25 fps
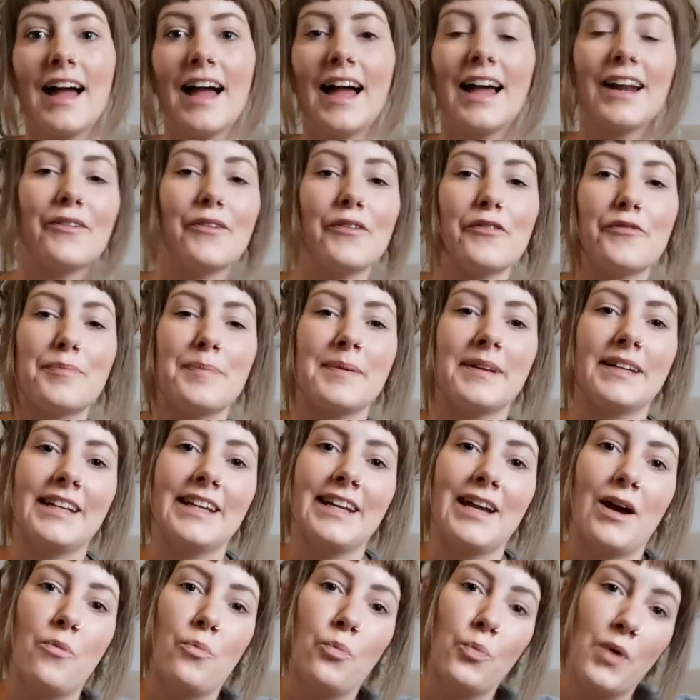Hello
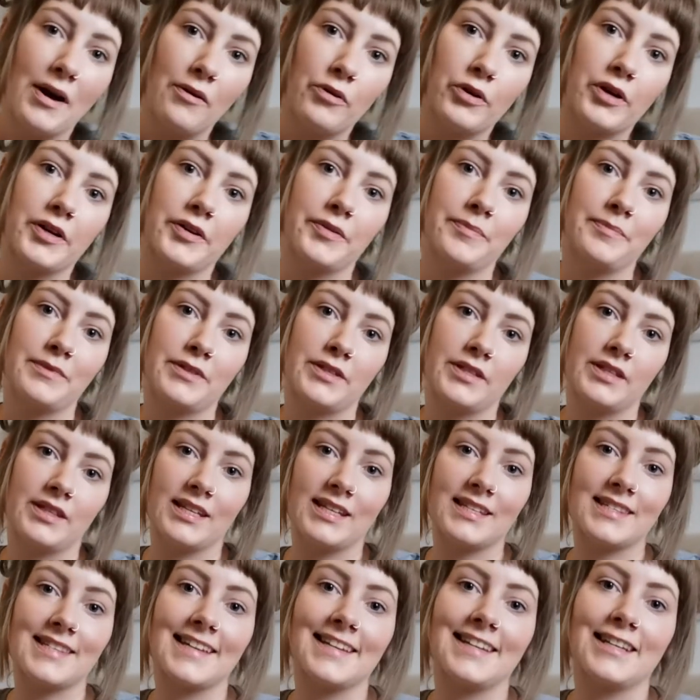everybody and welcome to
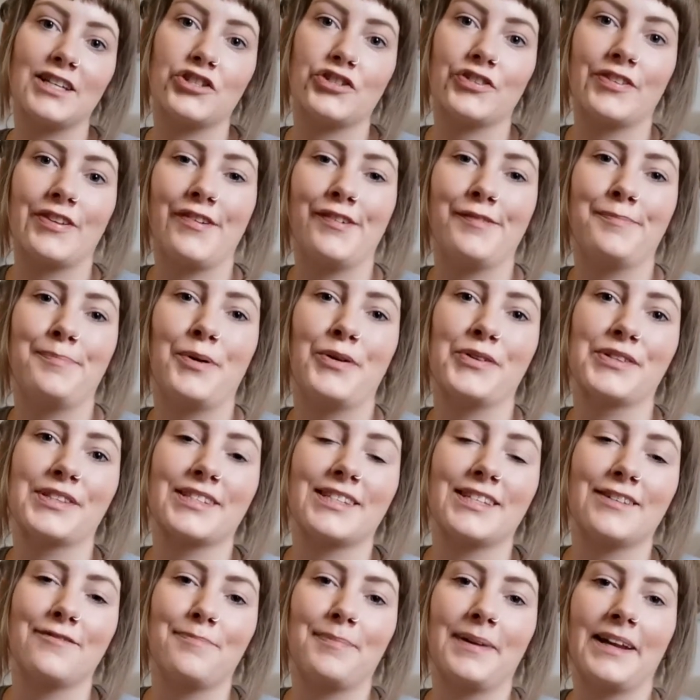this edition of
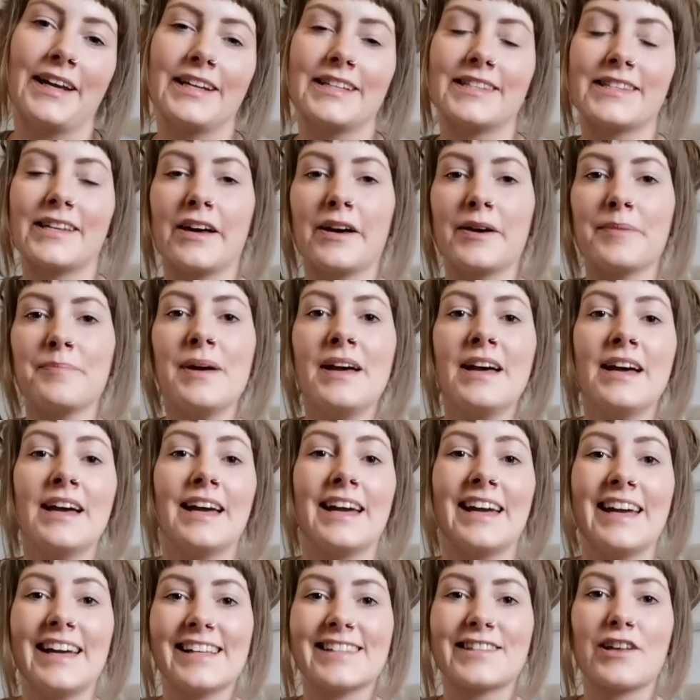Positive Playtime.
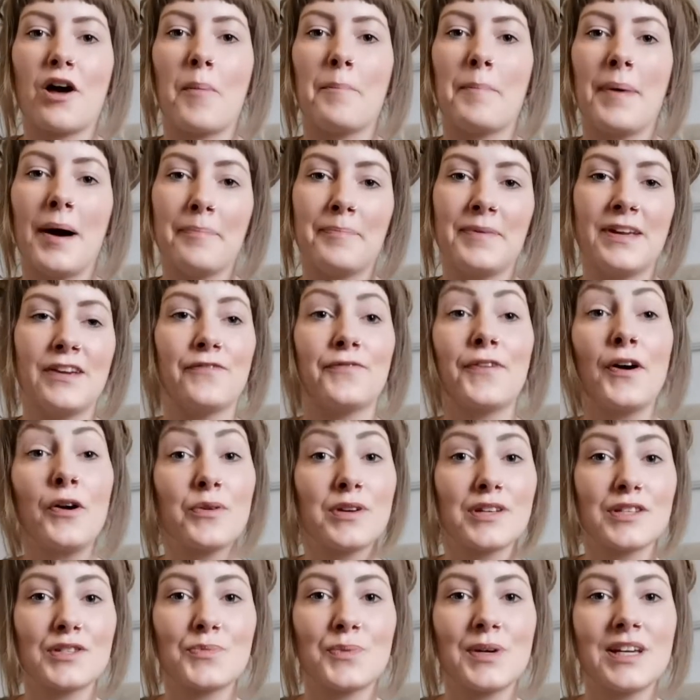It is our puppy
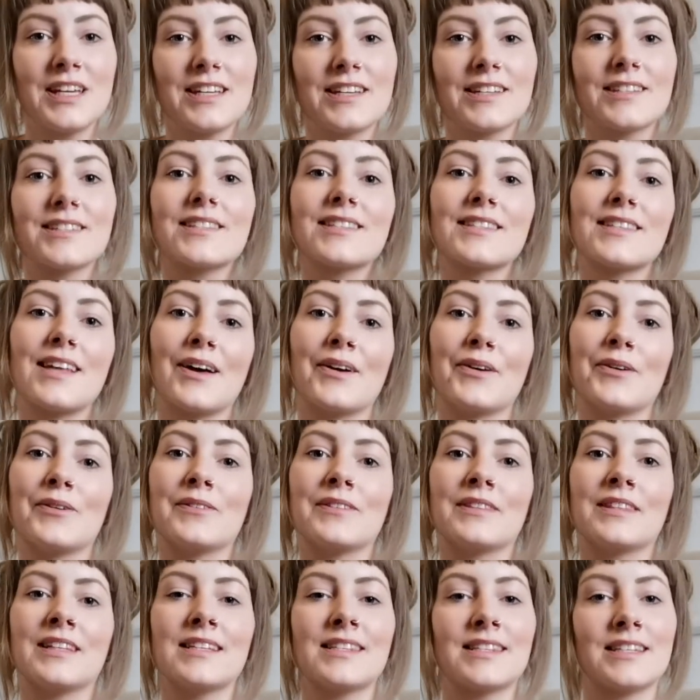focus week, so
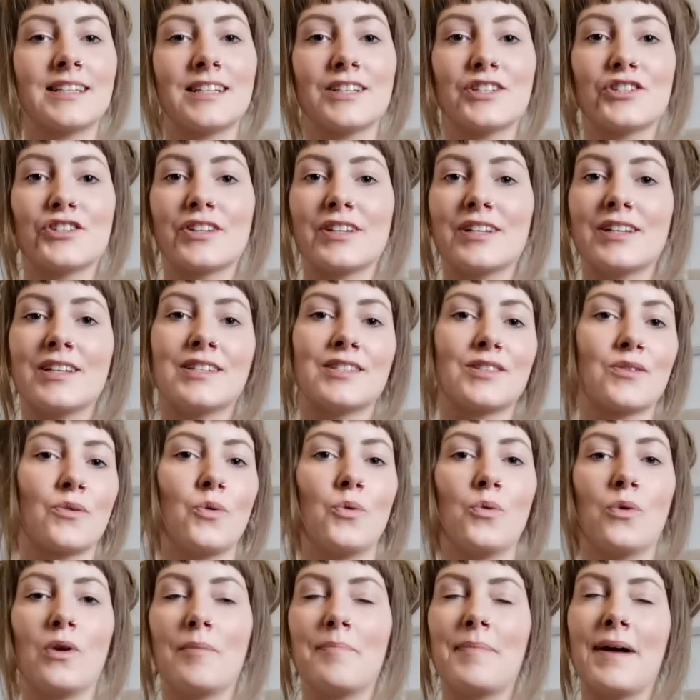this edition is
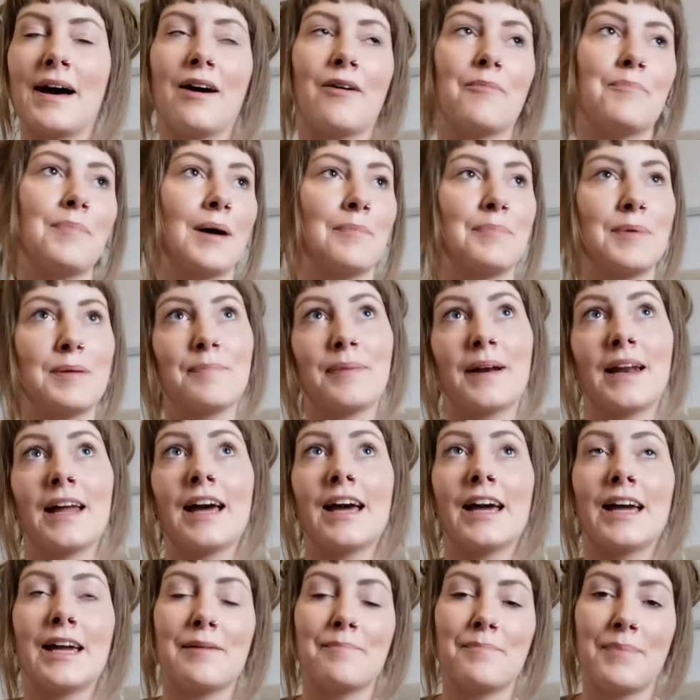all about puppy
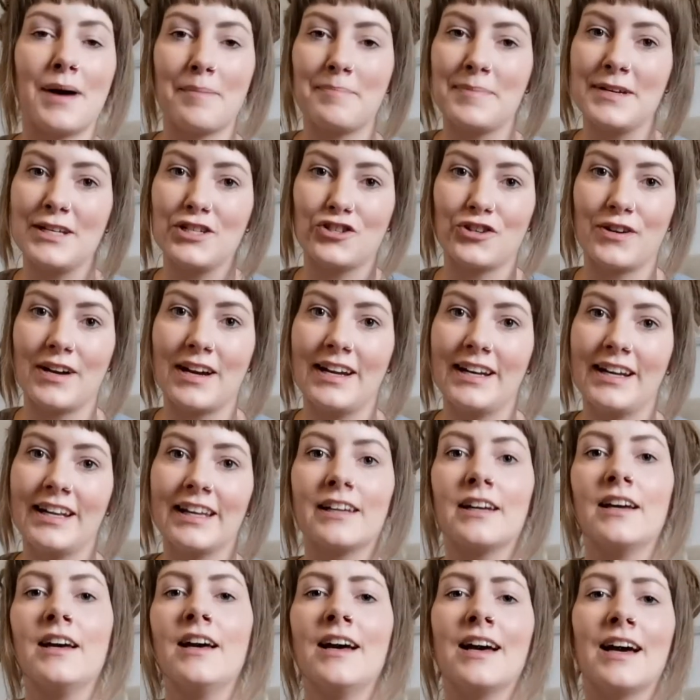play, puppy training
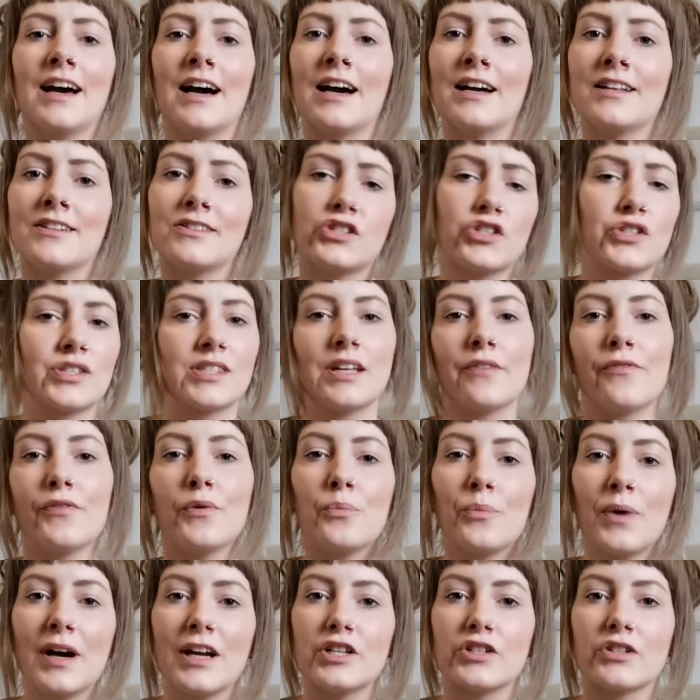and just
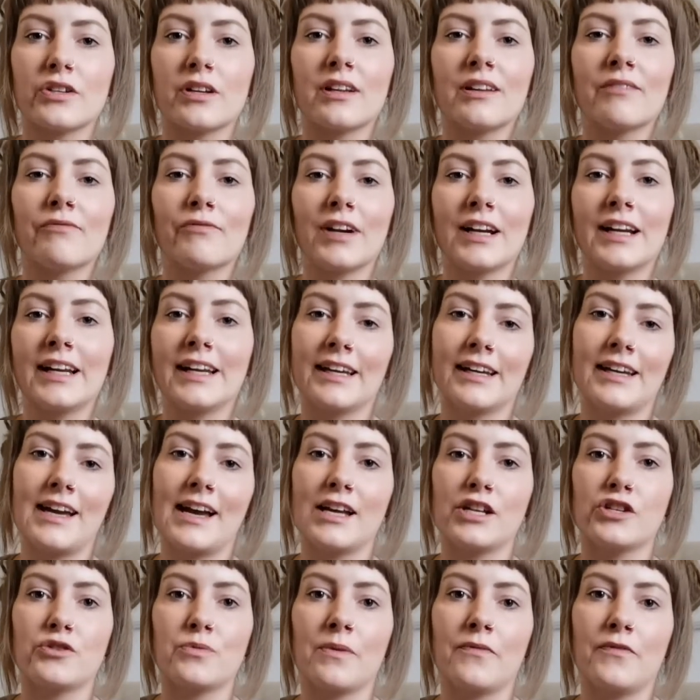different ways you can really
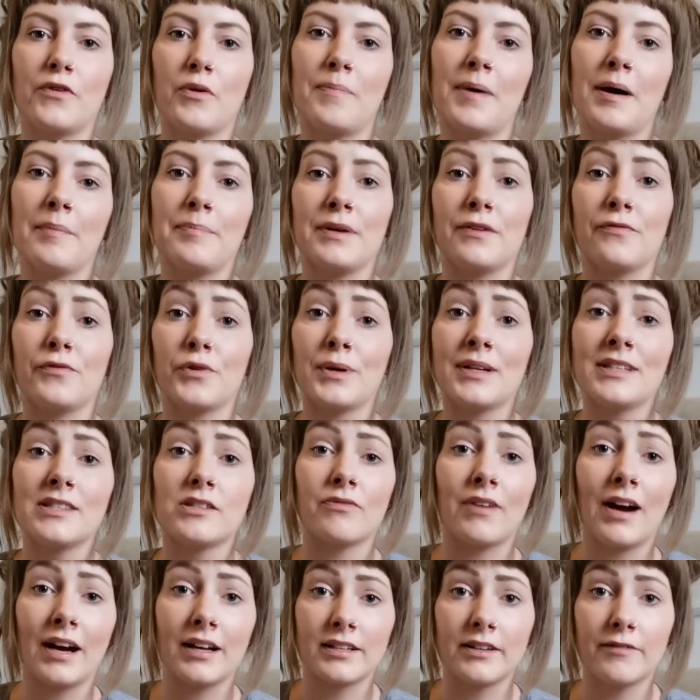engage with your puppy through
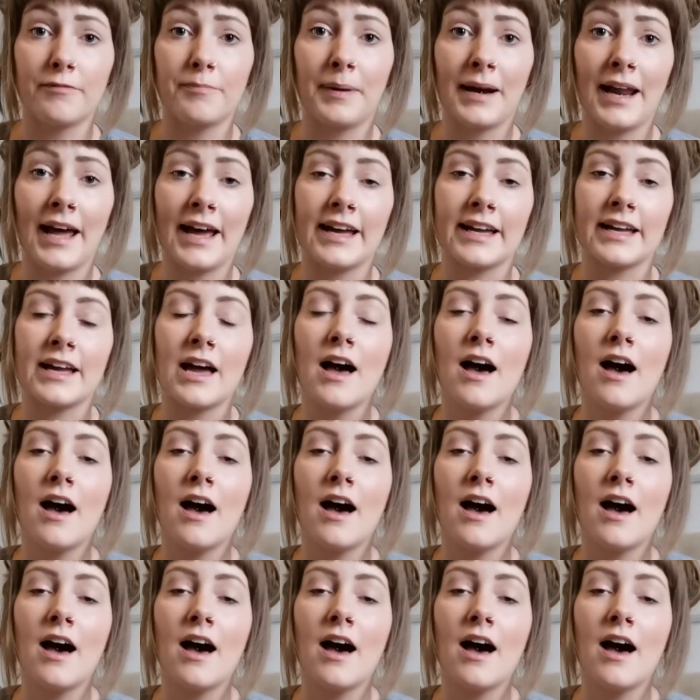interactive play.